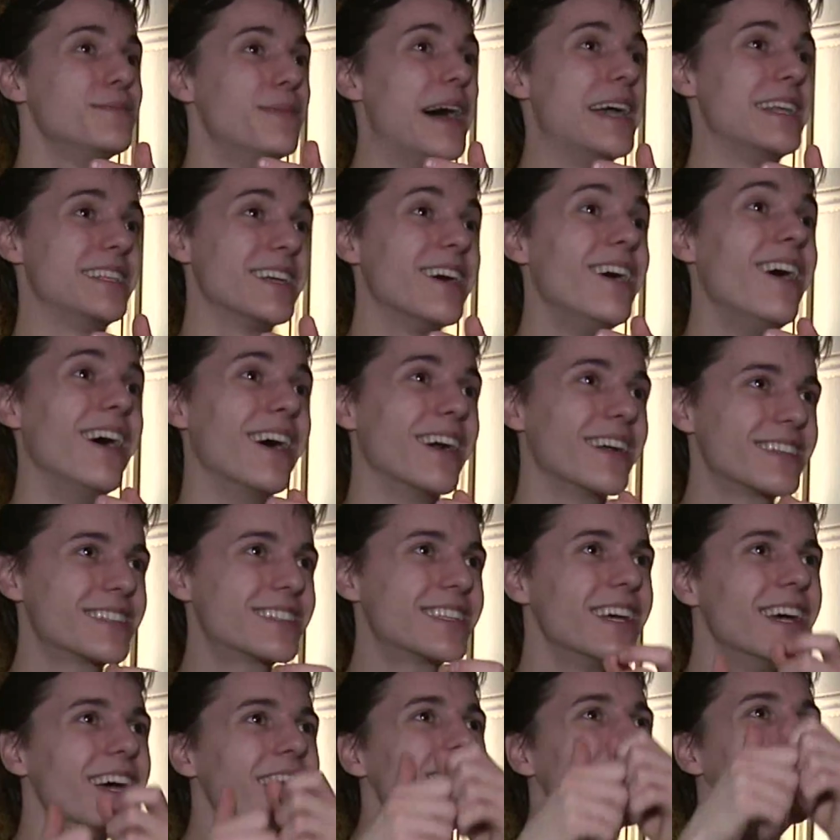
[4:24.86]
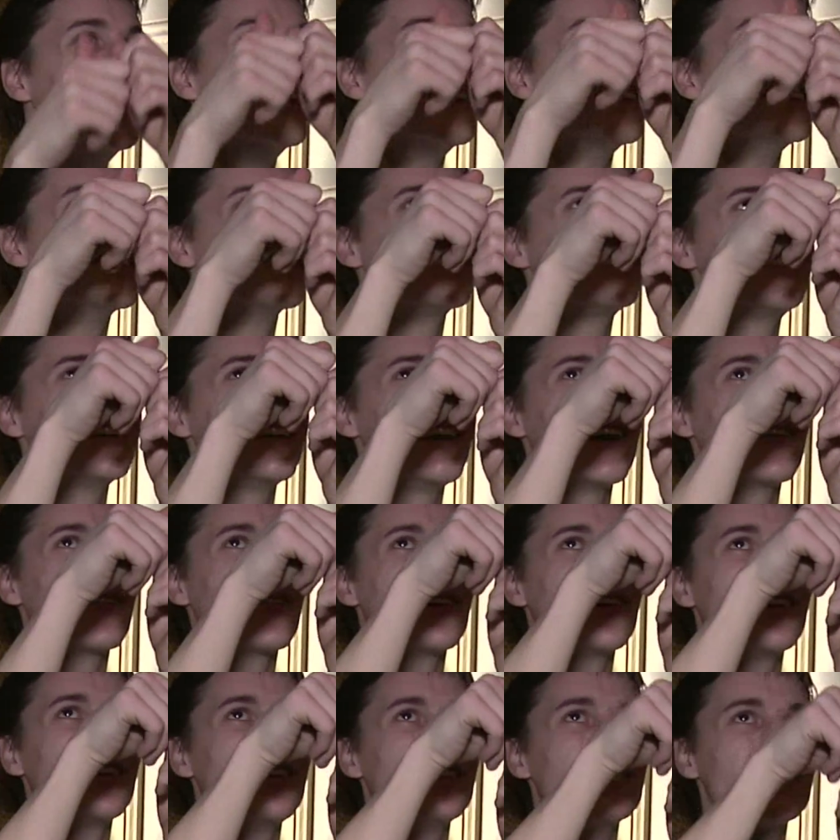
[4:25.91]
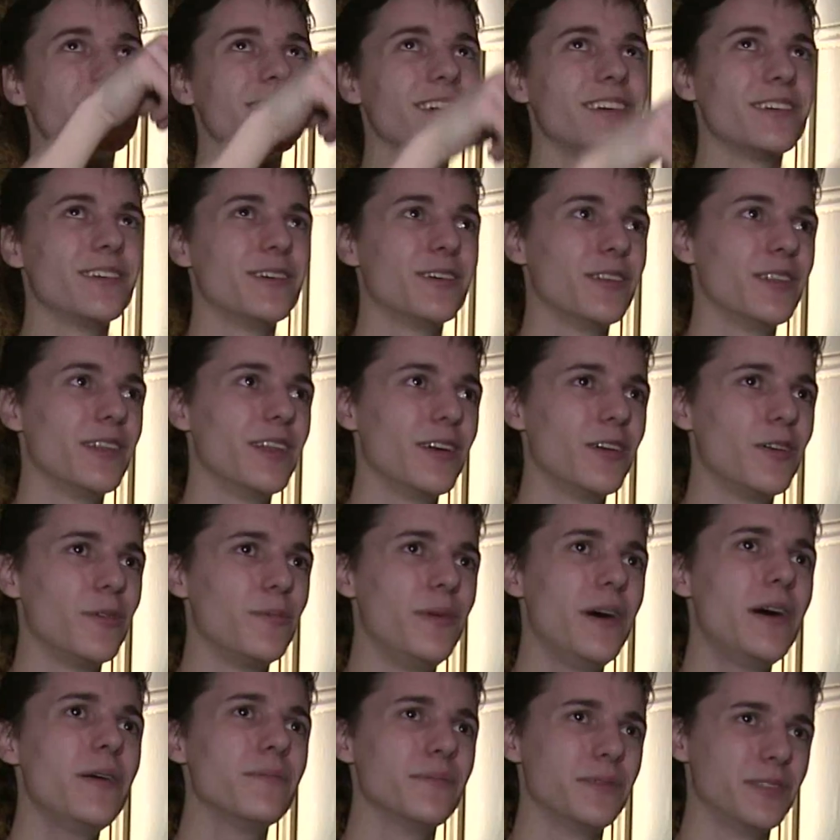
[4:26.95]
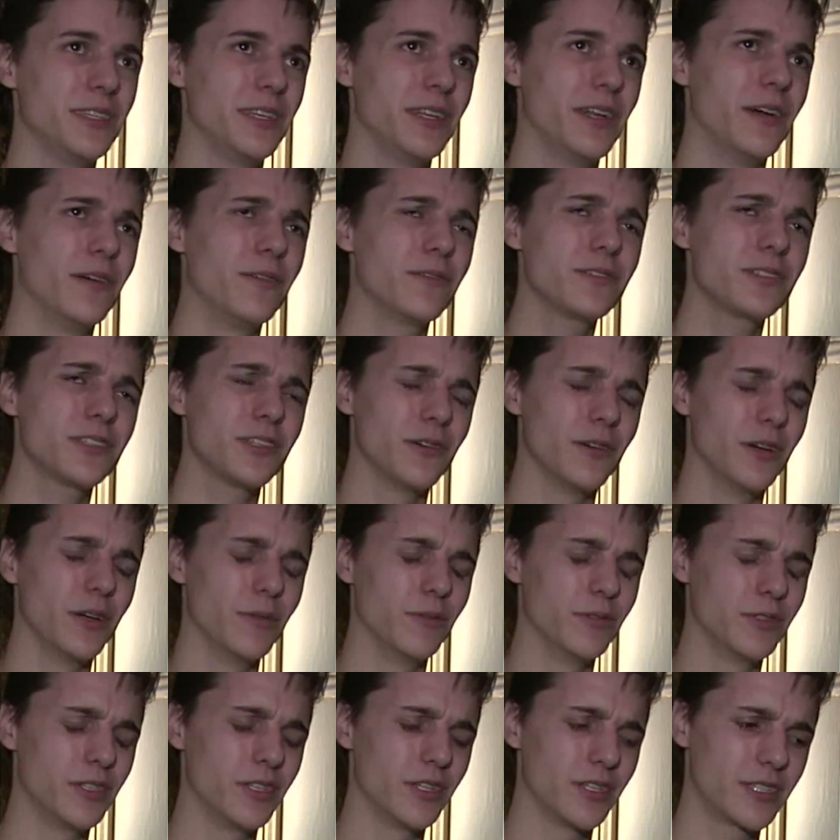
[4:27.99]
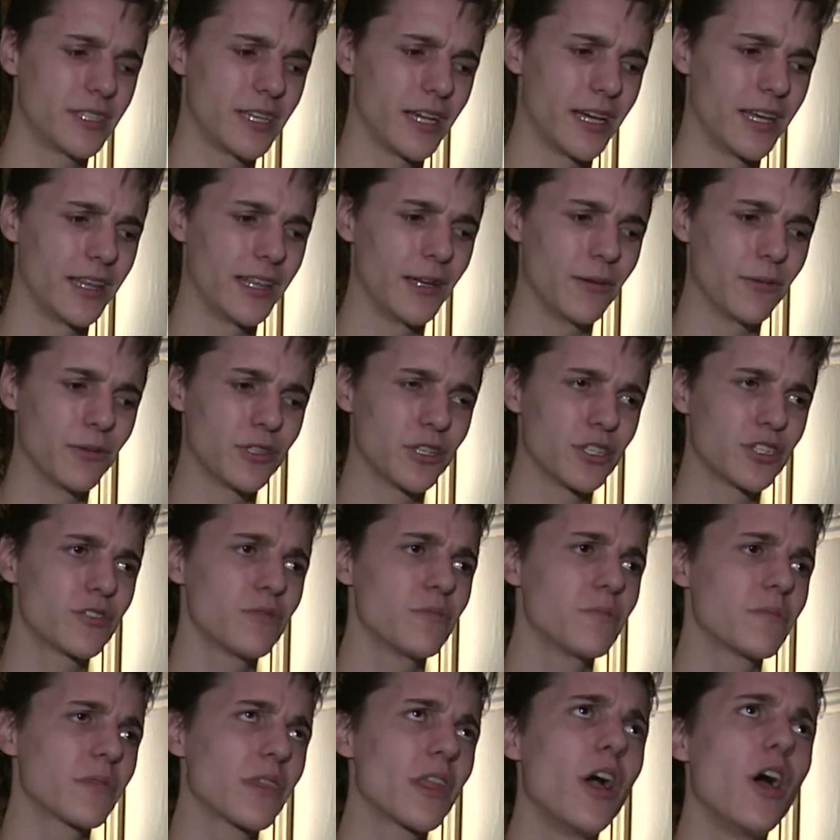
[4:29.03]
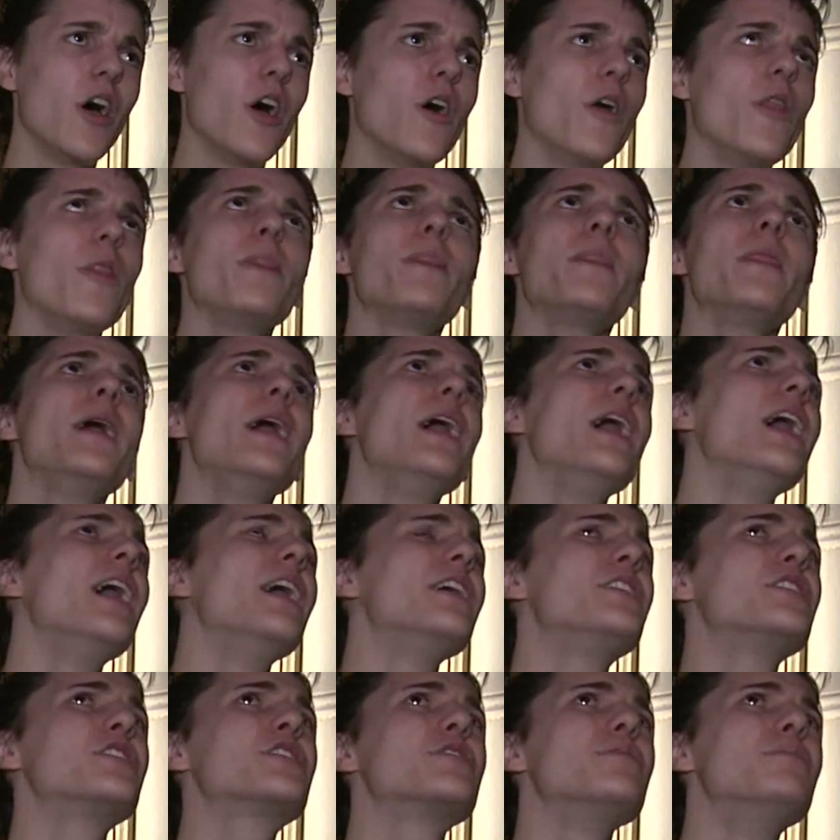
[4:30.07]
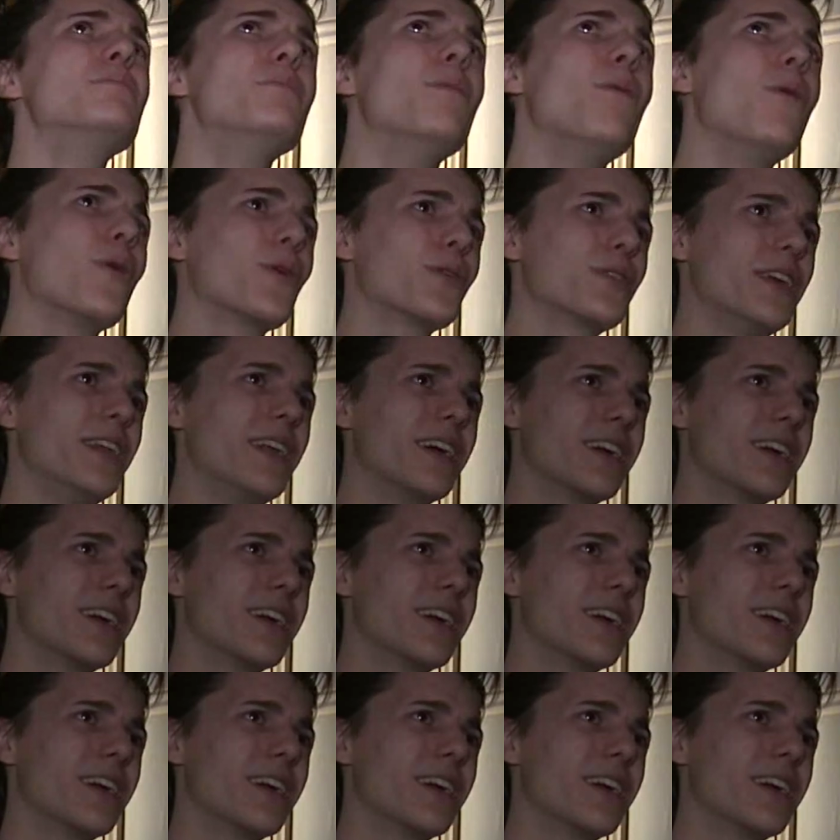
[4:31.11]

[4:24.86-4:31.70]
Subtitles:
my socks just to get rid of these little bumps, you know? So it was just, they were just more than